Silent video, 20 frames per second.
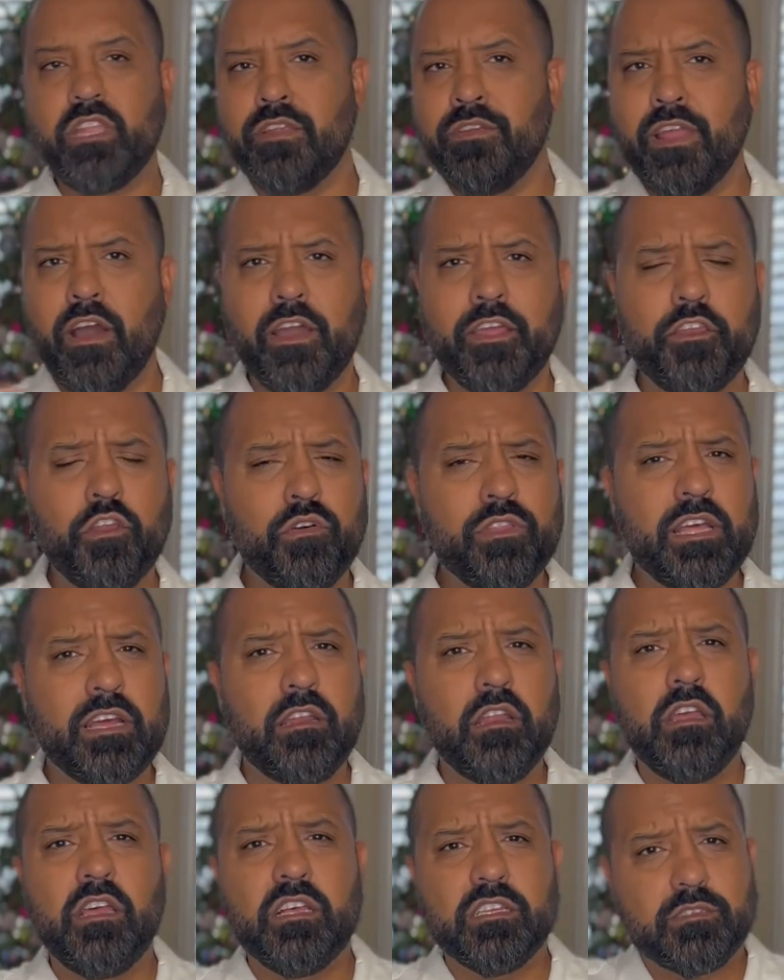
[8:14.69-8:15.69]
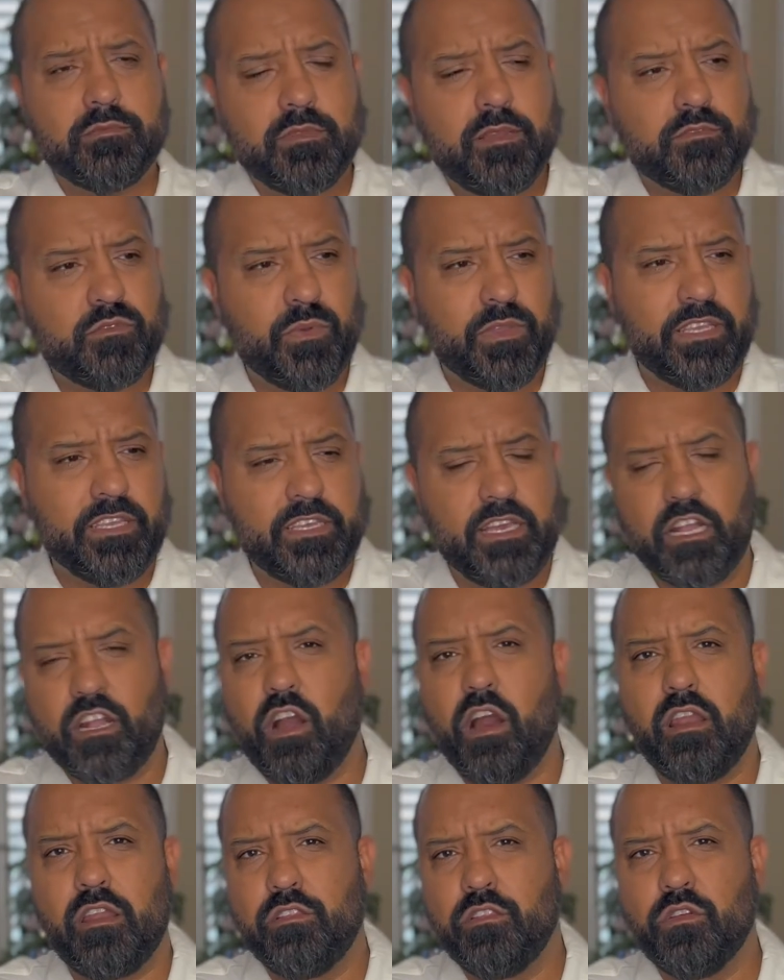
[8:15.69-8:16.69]
Now, I know that sometimes we can get
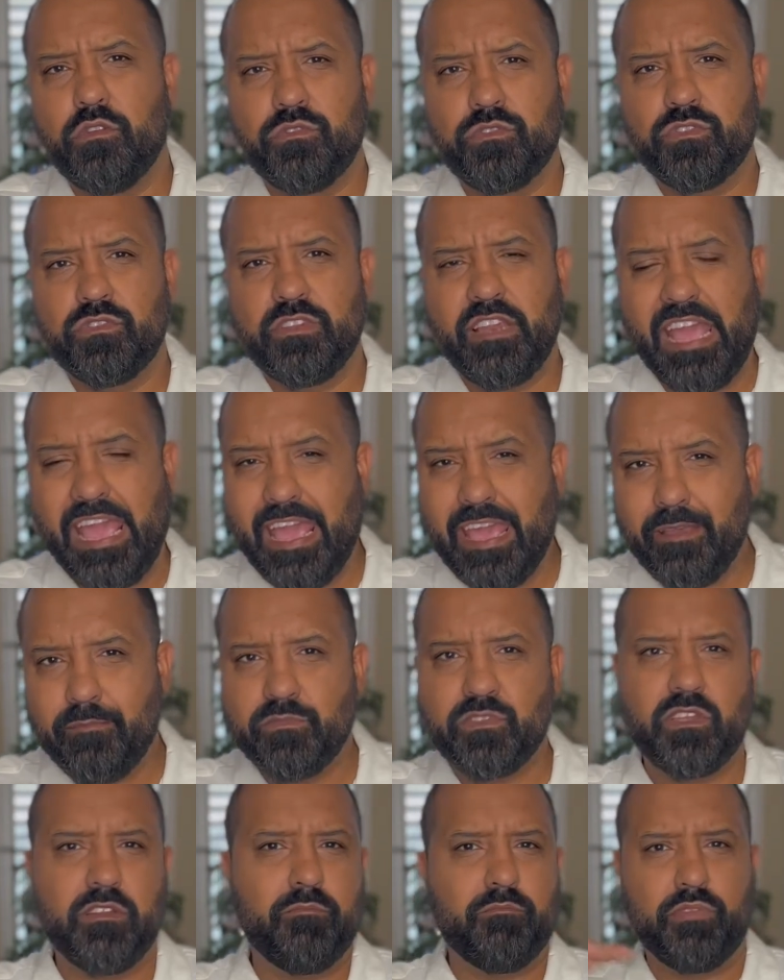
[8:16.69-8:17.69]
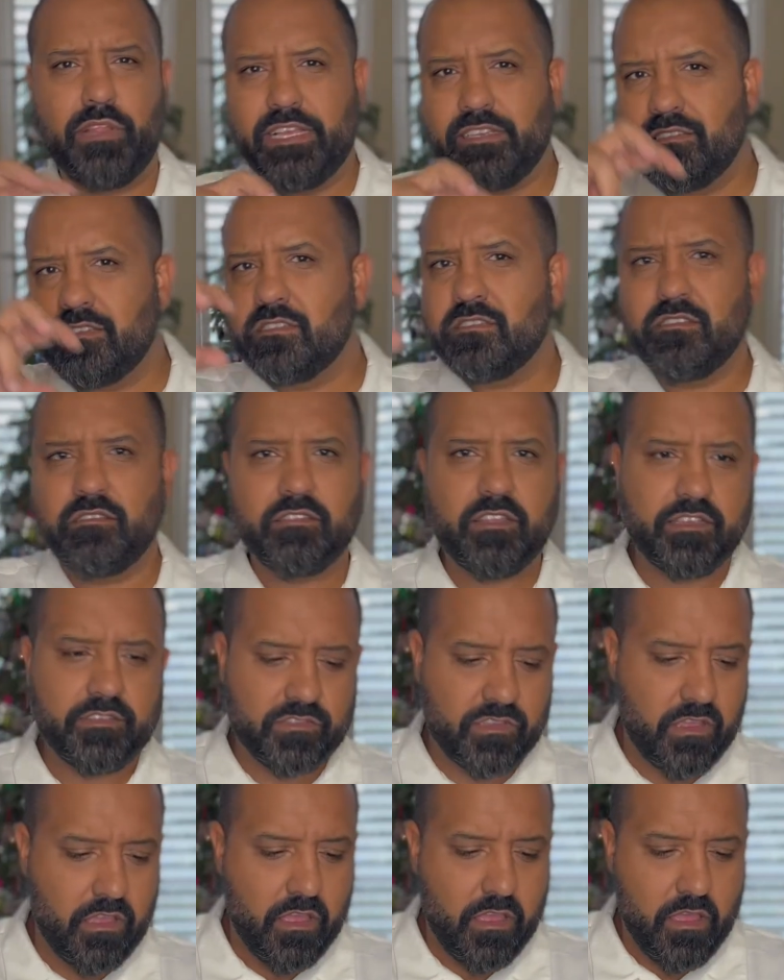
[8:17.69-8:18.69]
caught in those names and places and
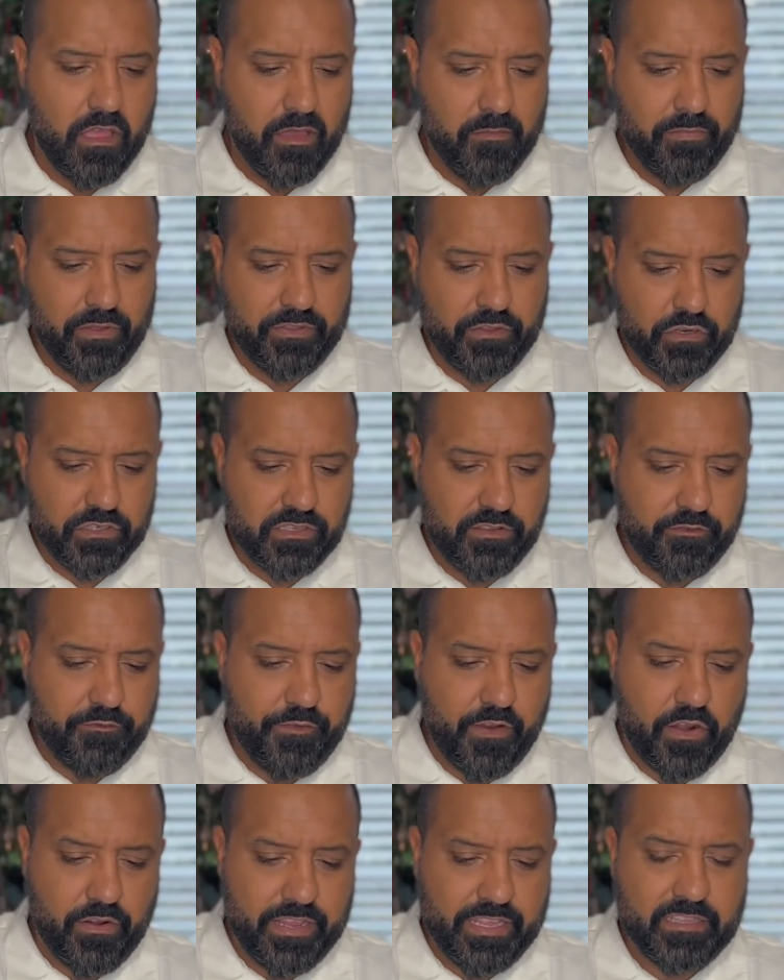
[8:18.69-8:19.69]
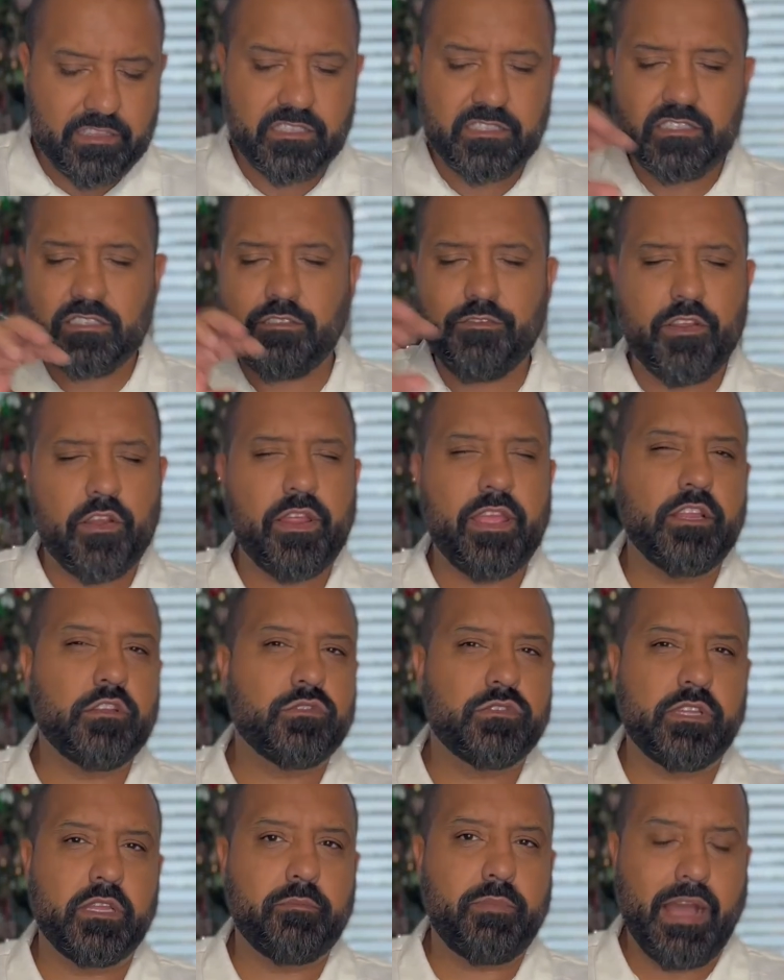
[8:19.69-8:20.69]
things, but this is a very
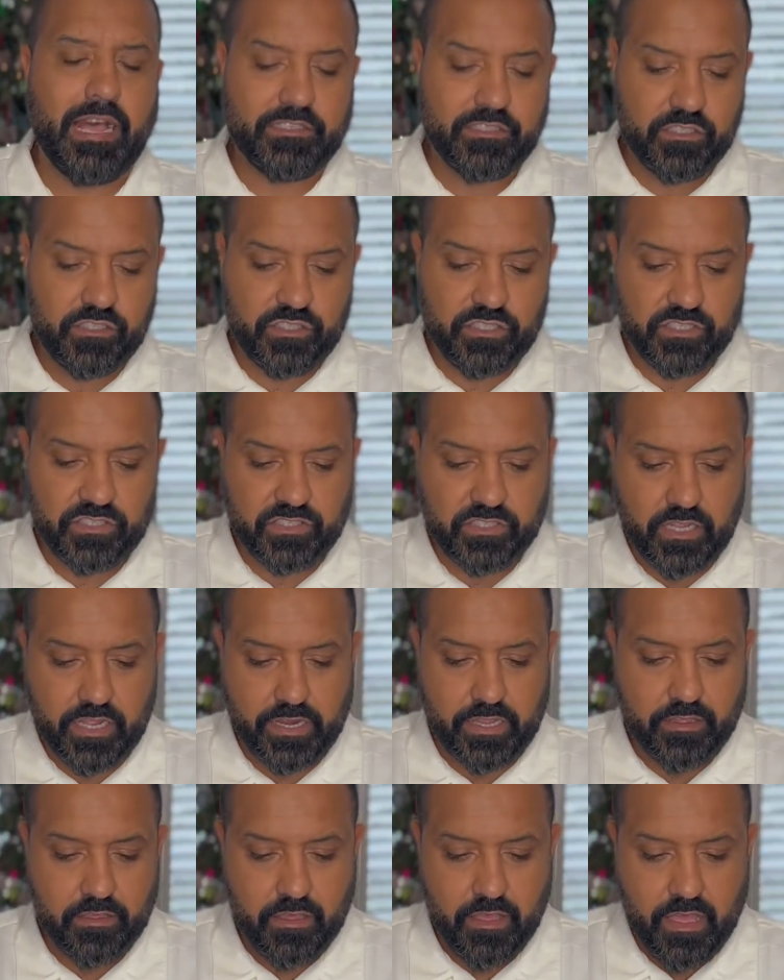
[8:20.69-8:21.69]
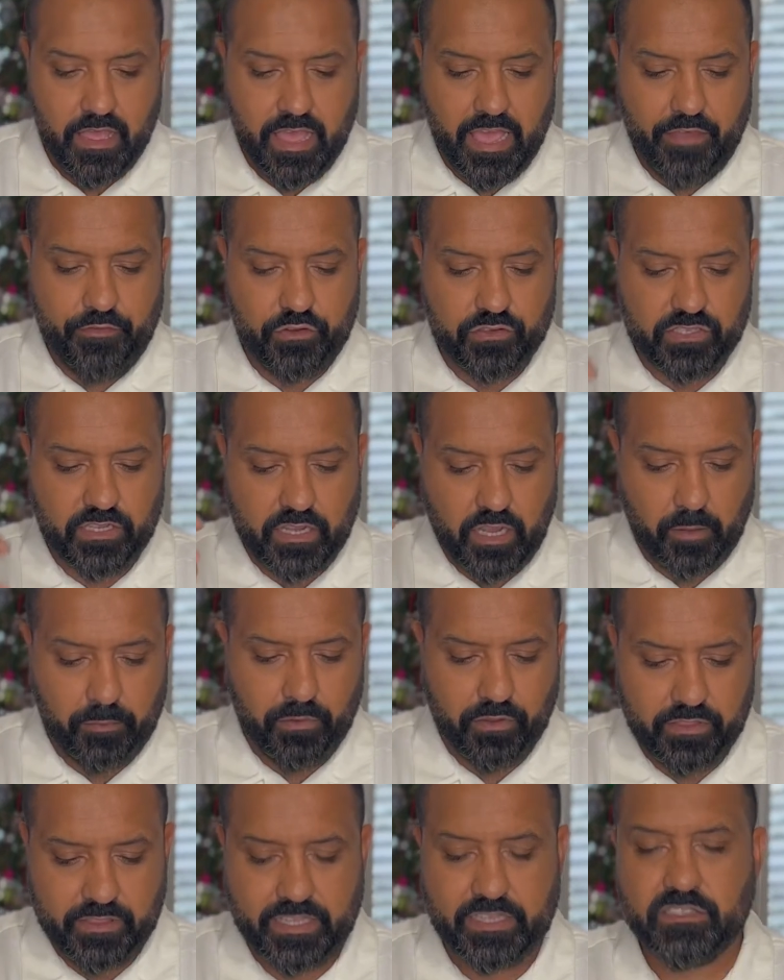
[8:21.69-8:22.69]
interesting passage to study, and there's a
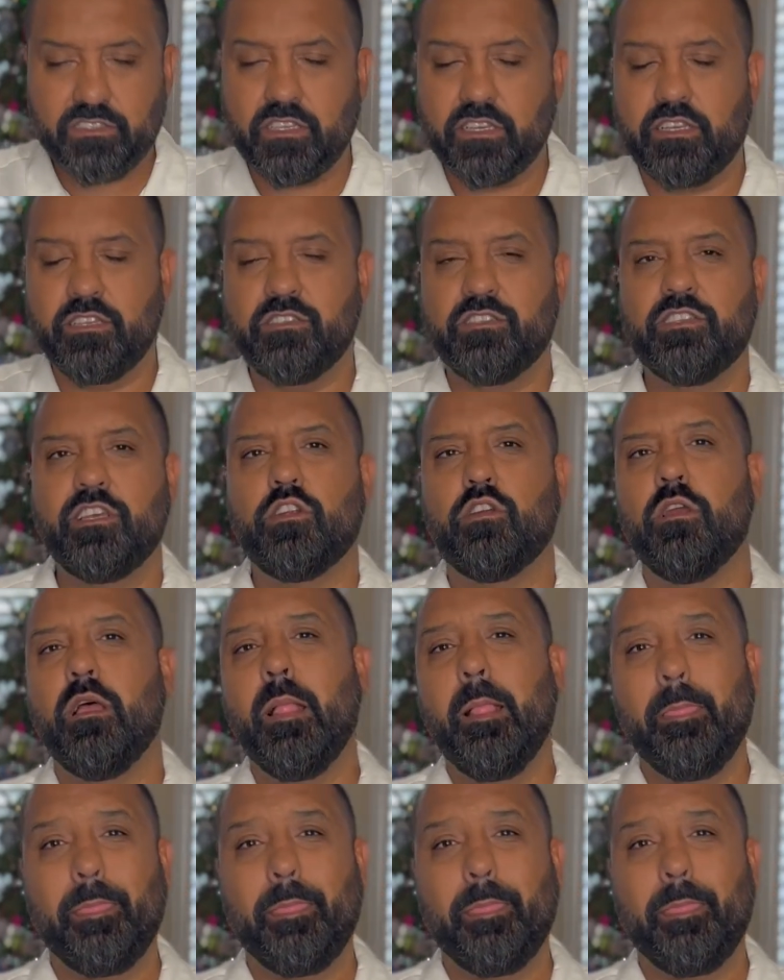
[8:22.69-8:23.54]
couple of things to consider.